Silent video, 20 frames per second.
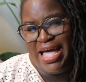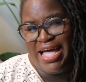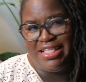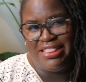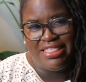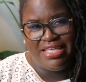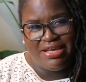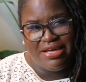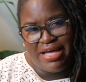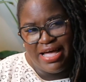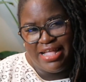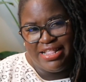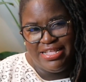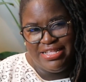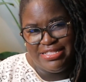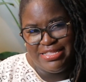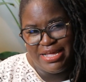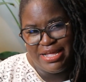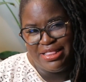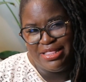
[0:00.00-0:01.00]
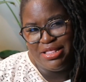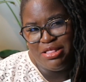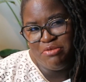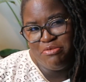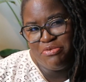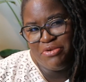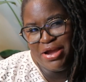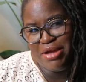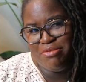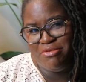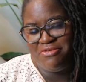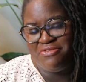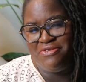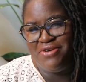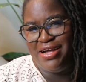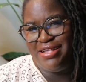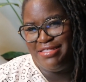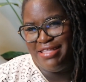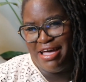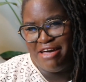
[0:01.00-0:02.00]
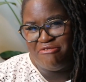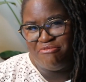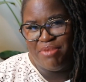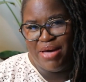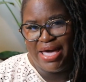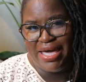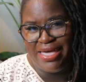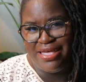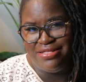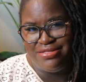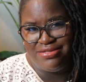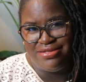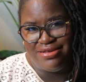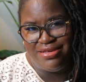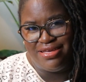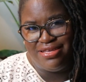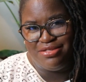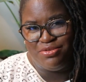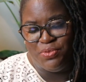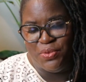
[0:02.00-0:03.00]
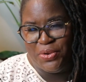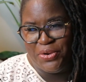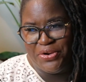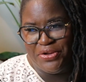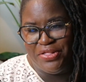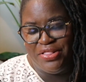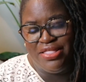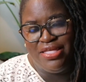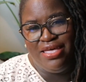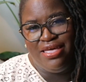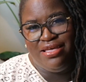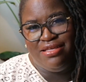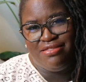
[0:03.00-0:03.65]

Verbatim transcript: I think I need to take a little break before I dive back into his world.